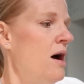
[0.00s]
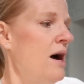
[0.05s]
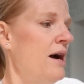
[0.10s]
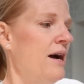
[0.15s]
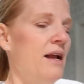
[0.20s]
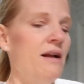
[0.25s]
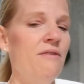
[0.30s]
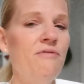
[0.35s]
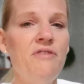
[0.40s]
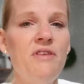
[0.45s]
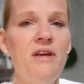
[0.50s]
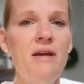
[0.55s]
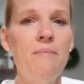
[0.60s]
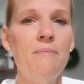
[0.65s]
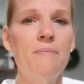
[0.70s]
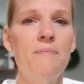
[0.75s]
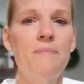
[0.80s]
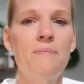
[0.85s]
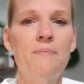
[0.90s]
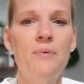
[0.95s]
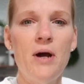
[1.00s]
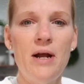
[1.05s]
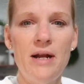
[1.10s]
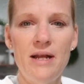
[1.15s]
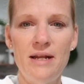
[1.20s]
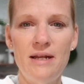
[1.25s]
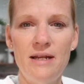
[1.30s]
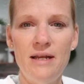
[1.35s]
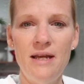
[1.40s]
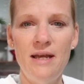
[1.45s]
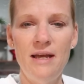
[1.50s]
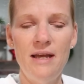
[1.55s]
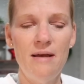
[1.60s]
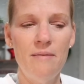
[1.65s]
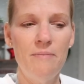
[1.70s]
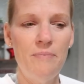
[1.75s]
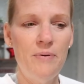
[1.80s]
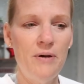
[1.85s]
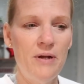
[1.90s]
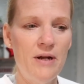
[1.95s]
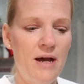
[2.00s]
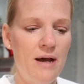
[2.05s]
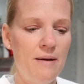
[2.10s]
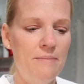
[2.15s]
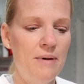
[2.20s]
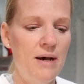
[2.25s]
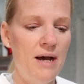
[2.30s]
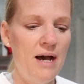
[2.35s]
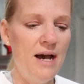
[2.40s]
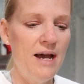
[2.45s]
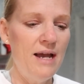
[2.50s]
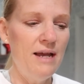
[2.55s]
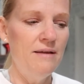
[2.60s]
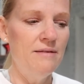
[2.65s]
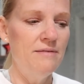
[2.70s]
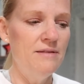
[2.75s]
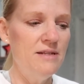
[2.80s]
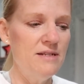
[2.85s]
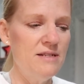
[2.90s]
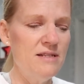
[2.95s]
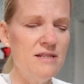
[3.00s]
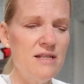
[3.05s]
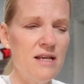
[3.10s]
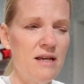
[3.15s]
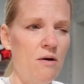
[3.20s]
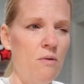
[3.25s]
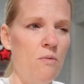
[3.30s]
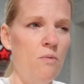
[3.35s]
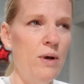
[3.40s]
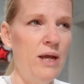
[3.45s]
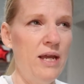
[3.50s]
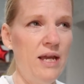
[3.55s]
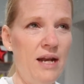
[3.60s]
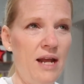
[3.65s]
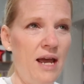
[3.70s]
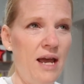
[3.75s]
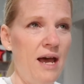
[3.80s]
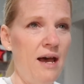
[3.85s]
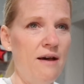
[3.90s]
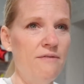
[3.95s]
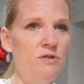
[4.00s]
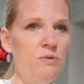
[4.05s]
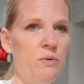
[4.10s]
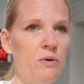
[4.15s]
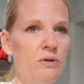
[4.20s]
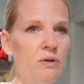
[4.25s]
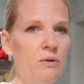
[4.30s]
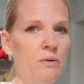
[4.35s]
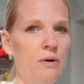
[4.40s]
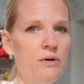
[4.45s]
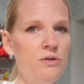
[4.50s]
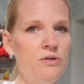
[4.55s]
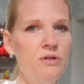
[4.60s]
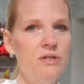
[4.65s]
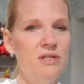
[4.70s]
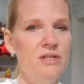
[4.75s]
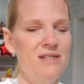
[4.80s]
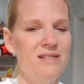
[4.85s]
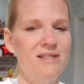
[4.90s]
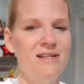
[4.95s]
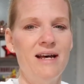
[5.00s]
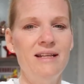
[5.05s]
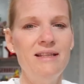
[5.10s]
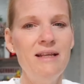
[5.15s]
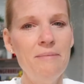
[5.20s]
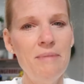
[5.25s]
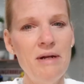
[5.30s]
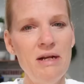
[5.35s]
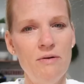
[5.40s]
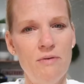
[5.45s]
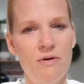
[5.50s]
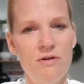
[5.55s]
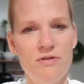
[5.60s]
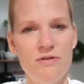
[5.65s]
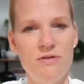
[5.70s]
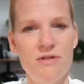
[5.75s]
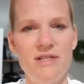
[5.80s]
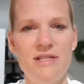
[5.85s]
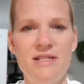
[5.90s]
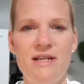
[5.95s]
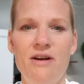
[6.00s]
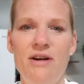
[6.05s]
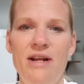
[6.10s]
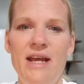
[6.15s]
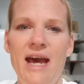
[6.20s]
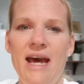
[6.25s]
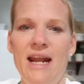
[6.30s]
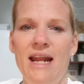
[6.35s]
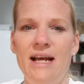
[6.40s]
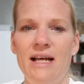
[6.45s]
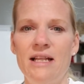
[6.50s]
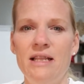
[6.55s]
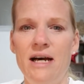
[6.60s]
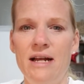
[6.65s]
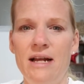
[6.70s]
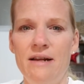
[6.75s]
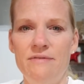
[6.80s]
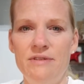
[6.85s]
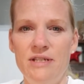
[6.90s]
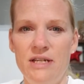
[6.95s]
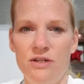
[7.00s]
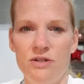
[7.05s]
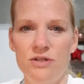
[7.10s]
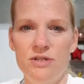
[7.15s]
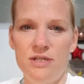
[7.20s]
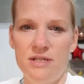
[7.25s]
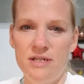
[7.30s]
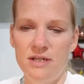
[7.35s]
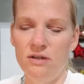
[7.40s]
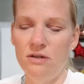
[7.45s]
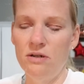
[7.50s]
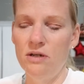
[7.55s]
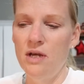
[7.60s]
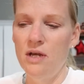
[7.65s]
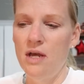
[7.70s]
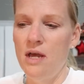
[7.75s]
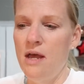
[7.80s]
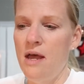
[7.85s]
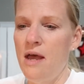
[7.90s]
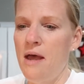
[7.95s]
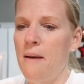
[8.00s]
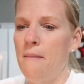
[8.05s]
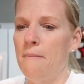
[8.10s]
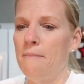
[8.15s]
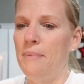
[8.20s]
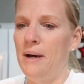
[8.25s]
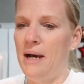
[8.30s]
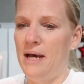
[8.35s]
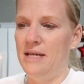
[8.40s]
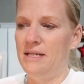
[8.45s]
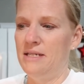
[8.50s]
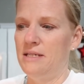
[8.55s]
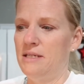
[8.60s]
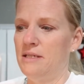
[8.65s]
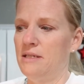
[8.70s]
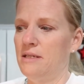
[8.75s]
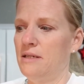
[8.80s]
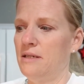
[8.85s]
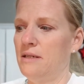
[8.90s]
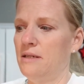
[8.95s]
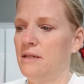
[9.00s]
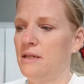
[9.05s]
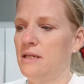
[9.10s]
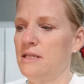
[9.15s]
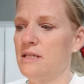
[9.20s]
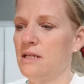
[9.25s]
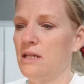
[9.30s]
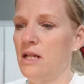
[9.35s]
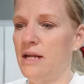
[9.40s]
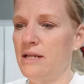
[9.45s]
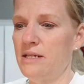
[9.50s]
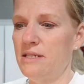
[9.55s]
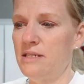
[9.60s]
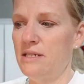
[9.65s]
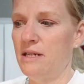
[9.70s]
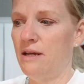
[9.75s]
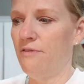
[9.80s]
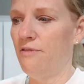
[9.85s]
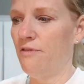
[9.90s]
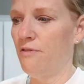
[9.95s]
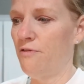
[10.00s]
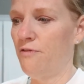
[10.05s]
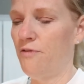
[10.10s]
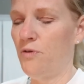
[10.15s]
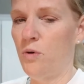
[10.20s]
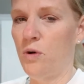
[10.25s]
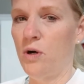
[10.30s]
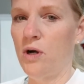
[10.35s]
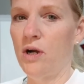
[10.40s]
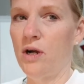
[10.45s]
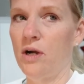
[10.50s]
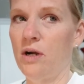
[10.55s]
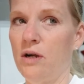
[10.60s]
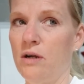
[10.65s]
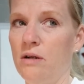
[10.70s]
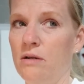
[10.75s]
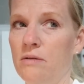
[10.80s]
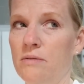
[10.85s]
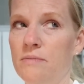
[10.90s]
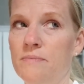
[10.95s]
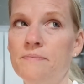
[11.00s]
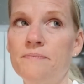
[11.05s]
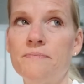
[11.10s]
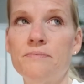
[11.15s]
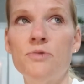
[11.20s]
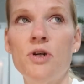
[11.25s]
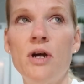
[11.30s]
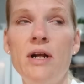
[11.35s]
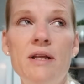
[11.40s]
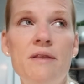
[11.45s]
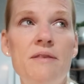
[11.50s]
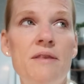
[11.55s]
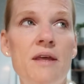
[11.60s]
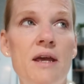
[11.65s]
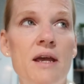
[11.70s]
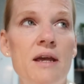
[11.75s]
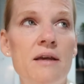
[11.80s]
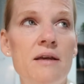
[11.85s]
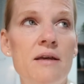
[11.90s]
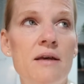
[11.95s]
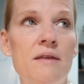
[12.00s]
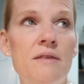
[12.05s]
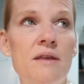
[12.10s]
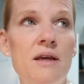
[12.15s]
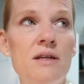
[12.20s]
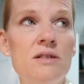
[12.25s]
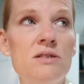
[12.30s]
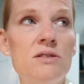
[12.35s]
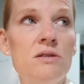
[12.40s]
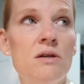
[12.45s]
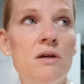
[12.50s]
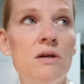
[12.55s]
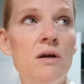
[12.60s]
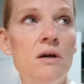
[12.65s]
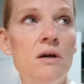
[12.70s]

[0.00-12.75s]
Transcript: I got everything brought in and put up. I This is like a week and a half's worth of groceries. It's not that many groceries because I already had like a lot of dinners still, but it's a lot of stuff for, I'm trying to think. I think it's